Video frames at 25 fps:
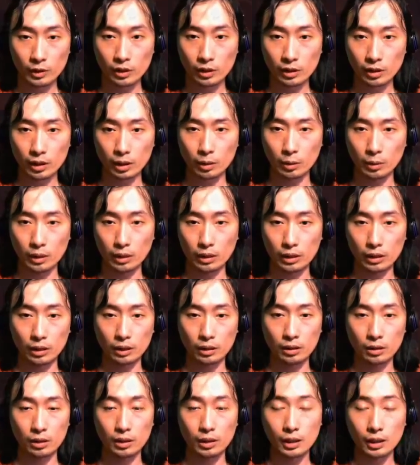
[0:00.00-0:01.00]
There we go.
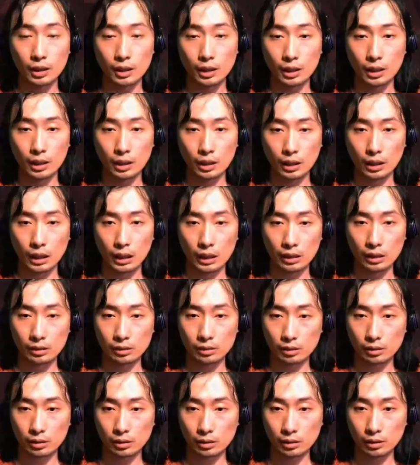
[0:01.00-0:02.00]
Alright,
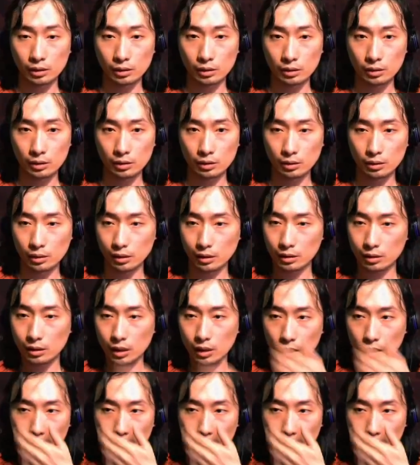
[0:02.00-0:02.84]
his is yours.